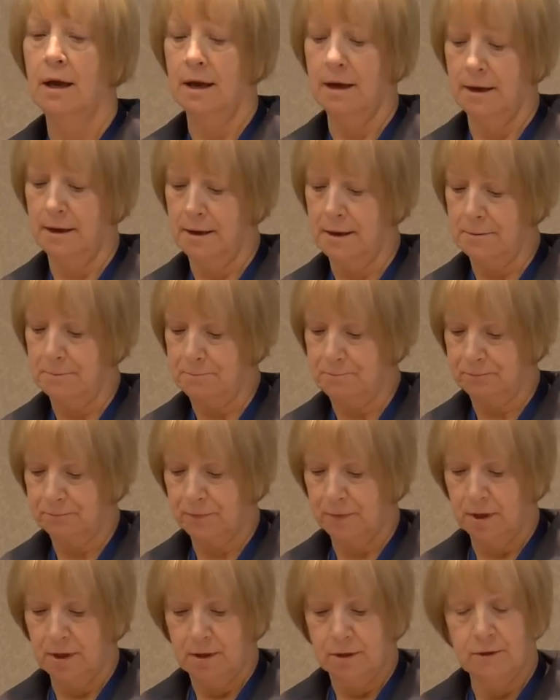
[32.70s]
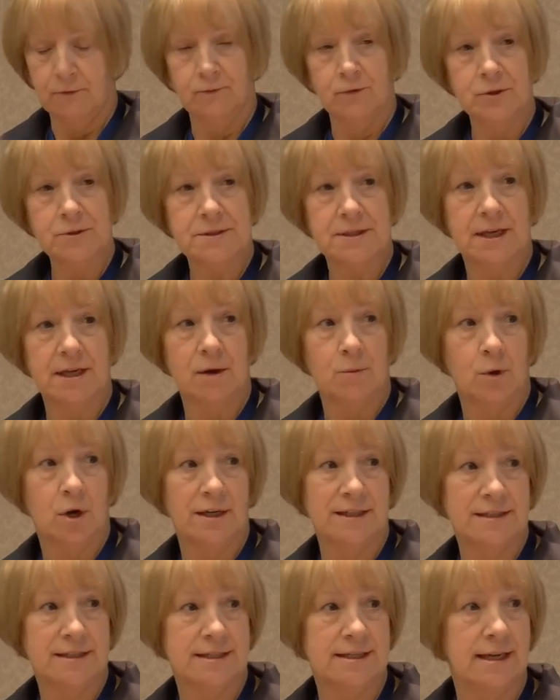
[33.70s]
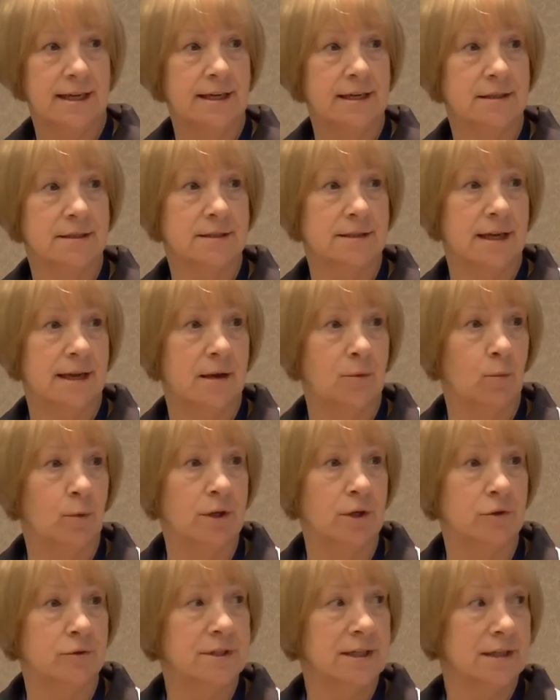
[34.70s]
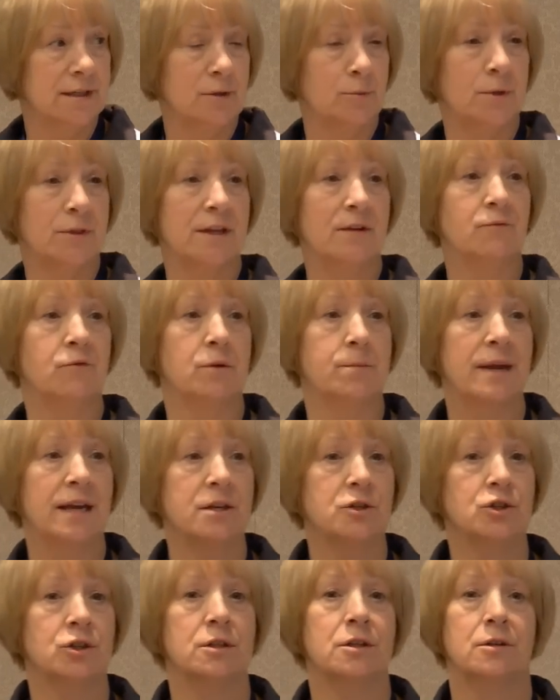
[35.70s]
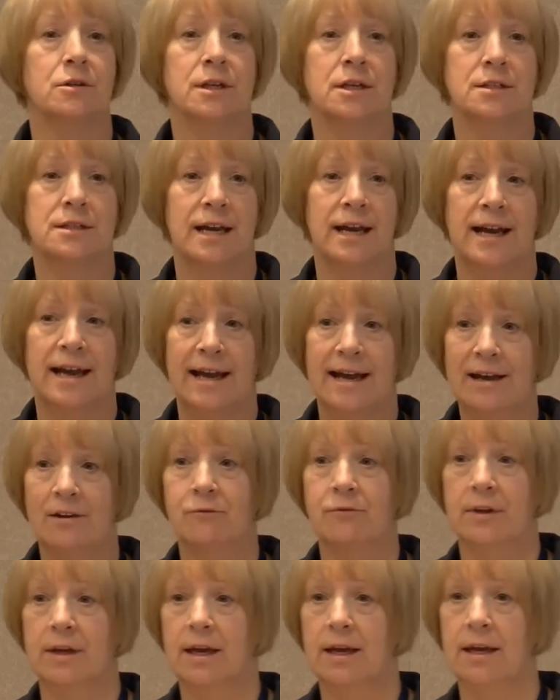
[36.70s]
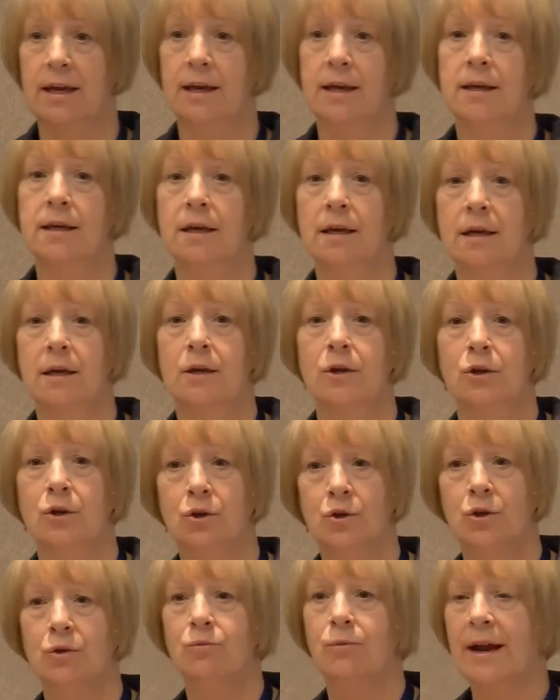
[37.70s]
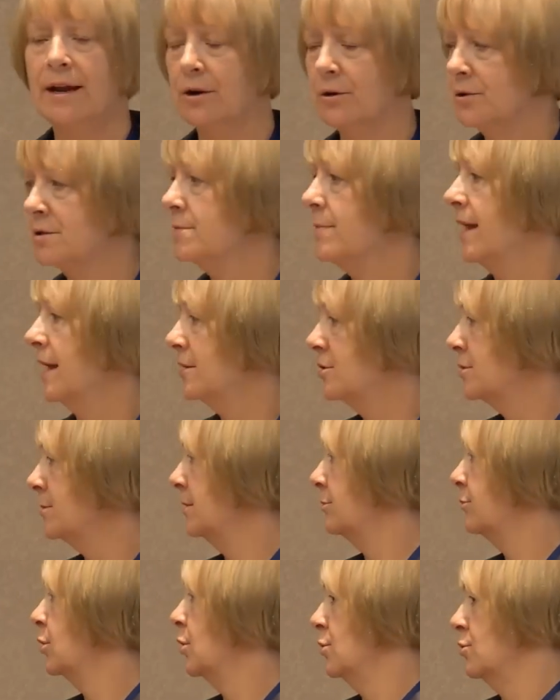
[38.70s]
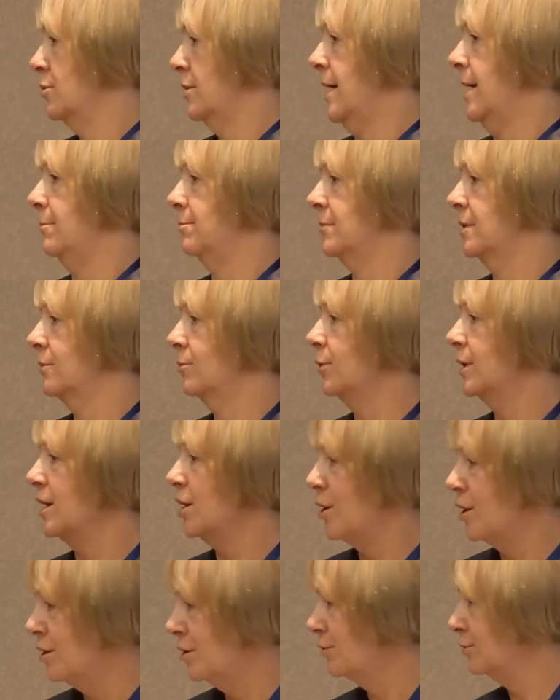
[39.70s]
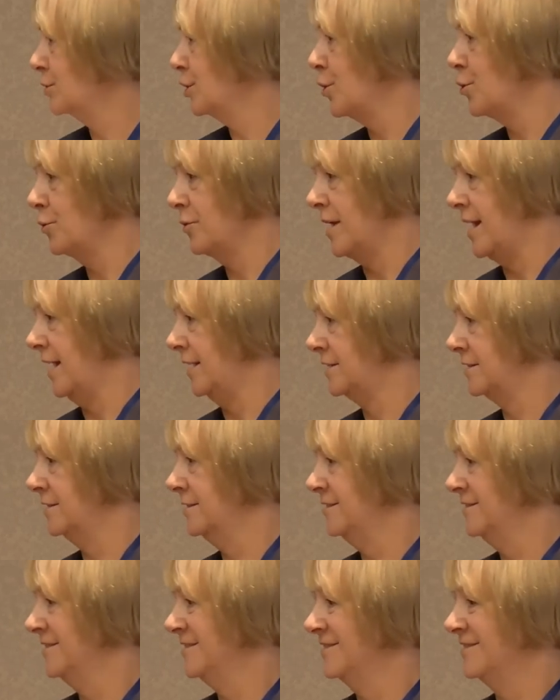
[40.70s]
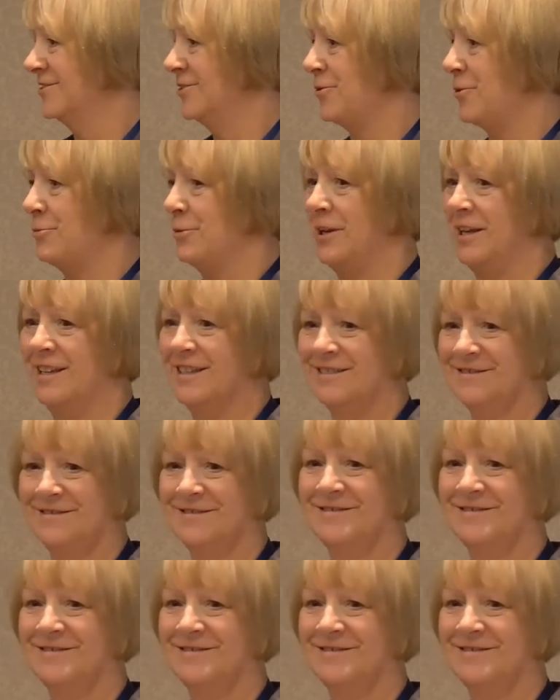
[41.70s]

The first thing I want to say is that when you're dealing with information, you need to have a good records management program. We all know that, don't we?